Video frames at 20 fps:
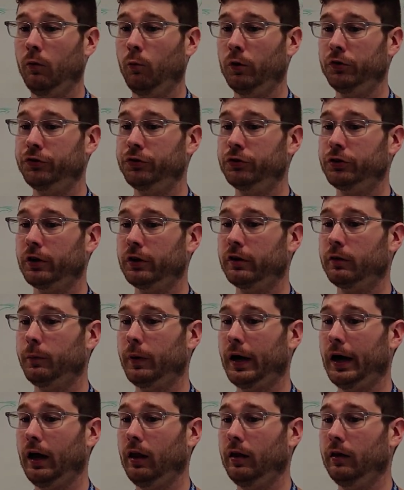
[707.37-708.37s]
Once you're done
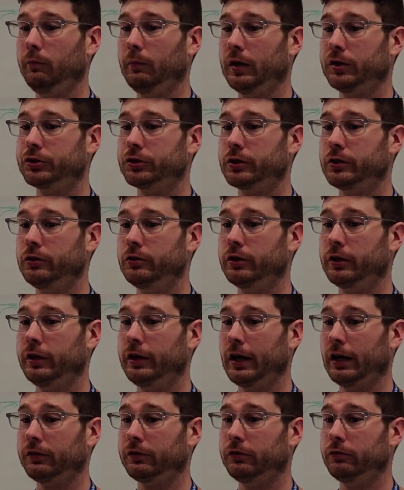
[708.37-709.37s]
compiling, make sure you
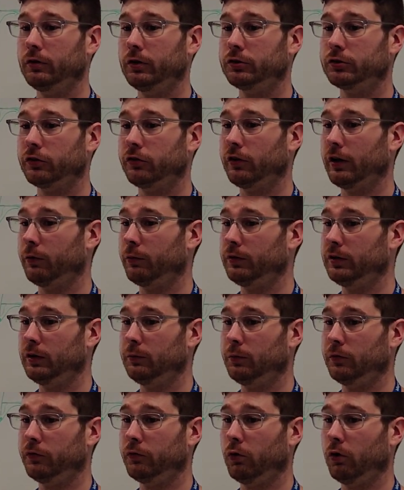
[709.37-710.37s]
connect to it just like we
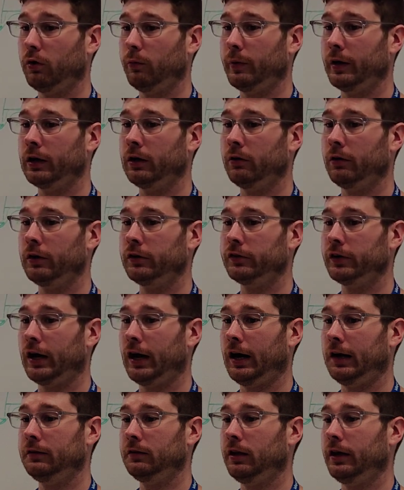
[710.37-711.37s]
did before by going to
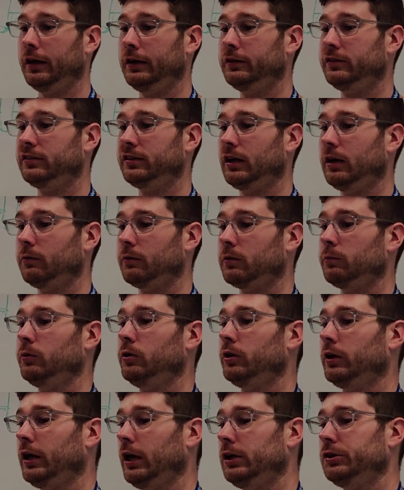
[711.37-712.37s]
online, setup
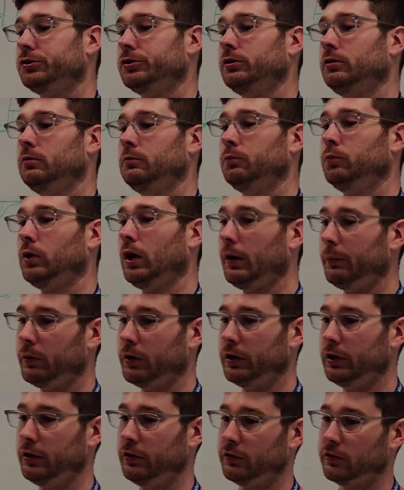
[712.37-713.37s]
communication,
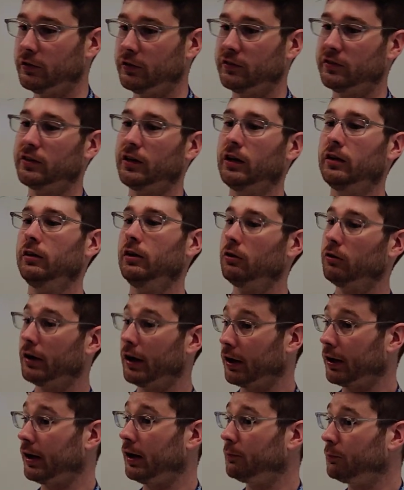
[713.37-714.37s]
properties, and setting the
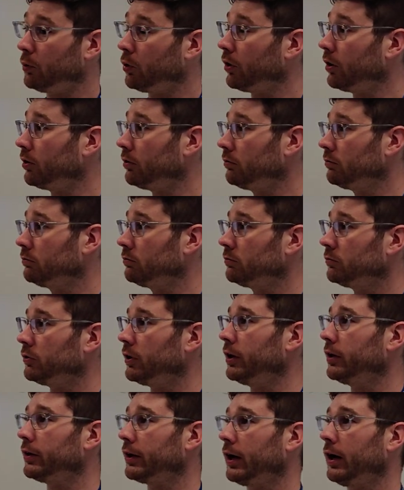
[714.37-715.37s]
correct COM port,
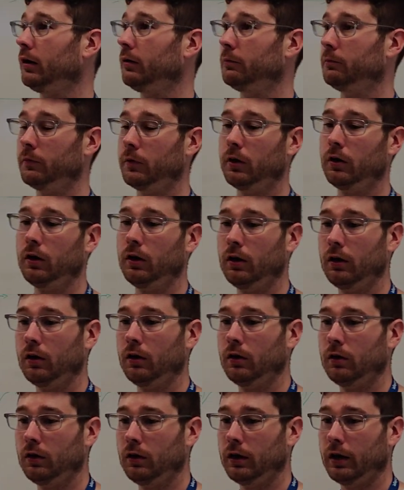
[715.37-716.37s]
right? COM
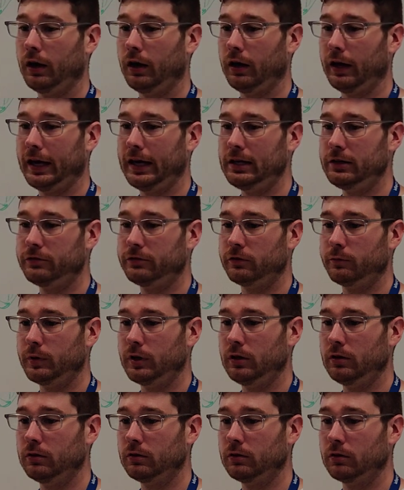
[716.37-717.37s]
8 for
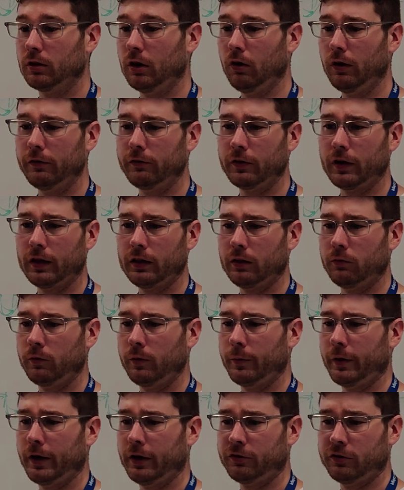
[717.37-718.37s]
me. Oh, I forgot that
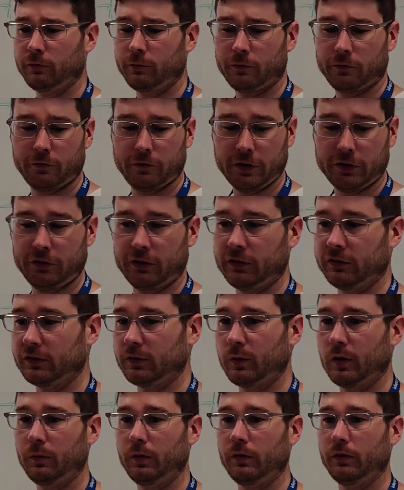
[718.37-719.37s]
we might actually fix
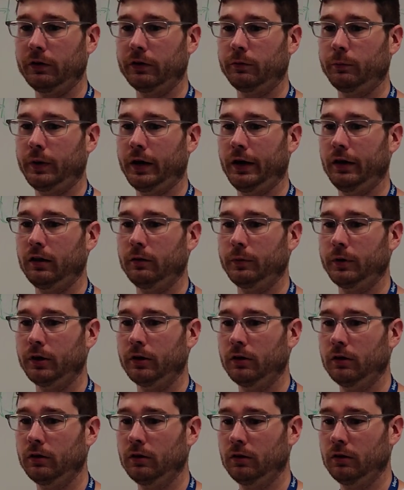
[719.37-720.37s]
this. I might be able to compile up here.